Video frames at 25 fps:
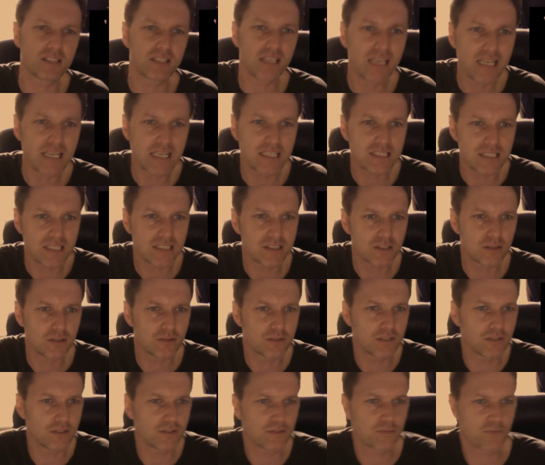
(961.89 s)
Is it too
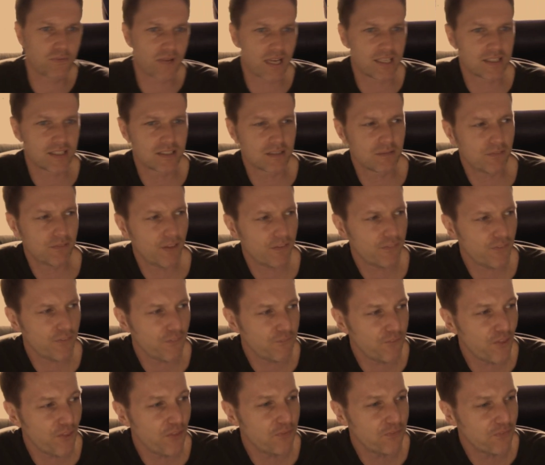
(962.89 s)
sophisticated?
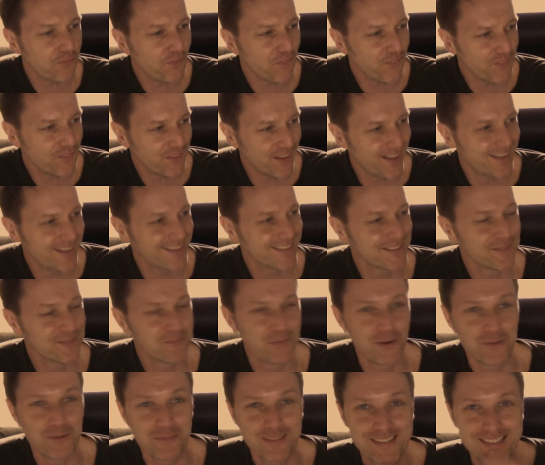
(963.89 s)

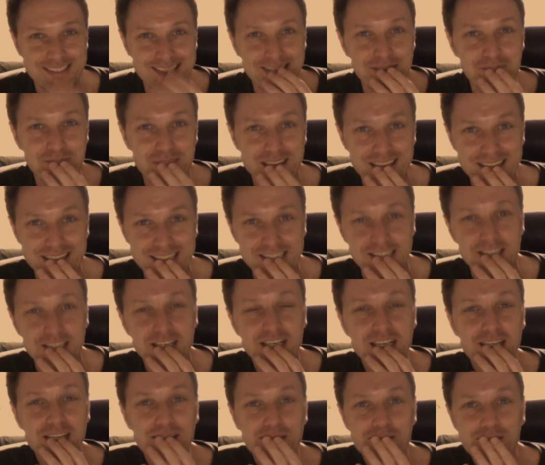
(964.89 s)
Put my teeth back in.
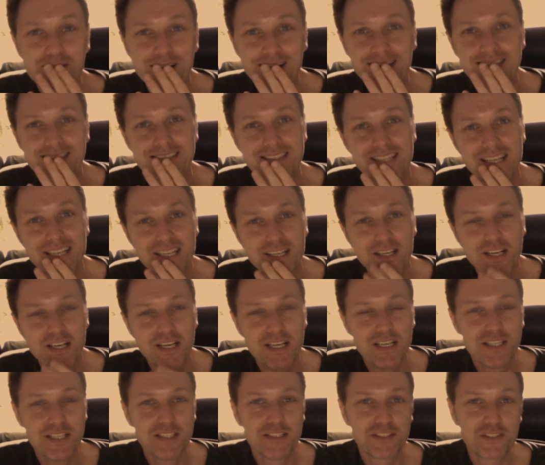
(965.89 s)
Try saying
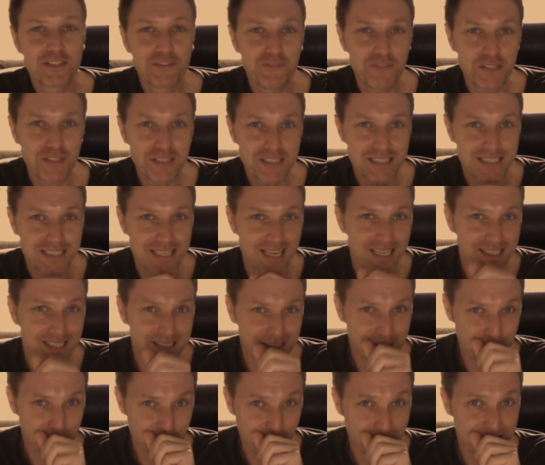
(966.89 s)

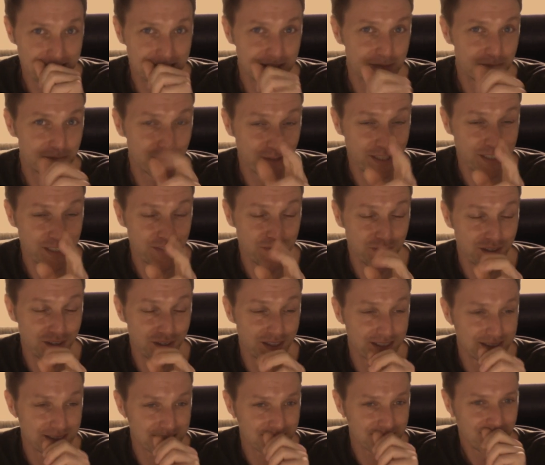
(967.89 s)
sophisticated twice really
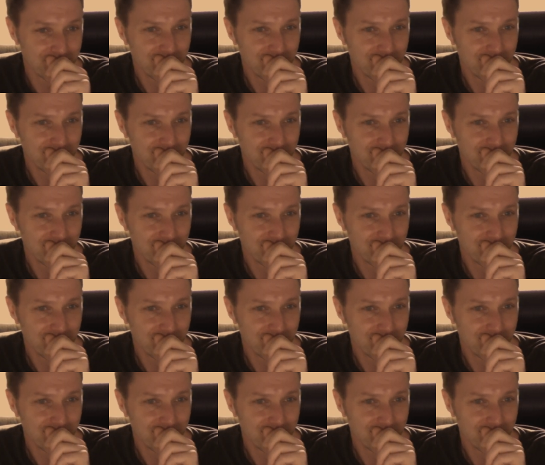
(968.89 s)
fast.